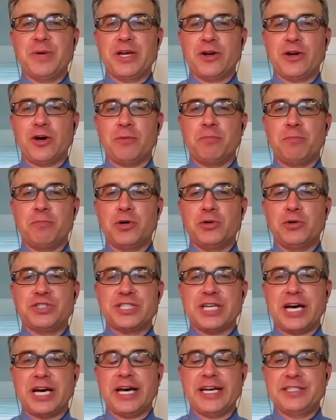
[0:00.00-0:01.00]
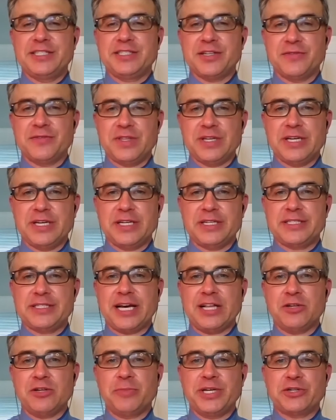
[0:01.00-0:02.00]
on both sides of the
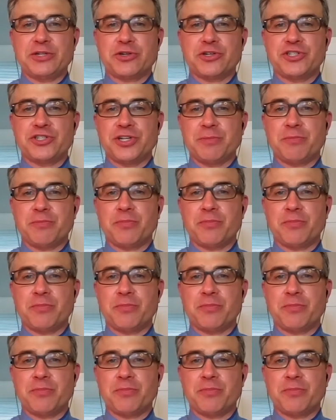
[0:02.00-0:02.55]
telementorship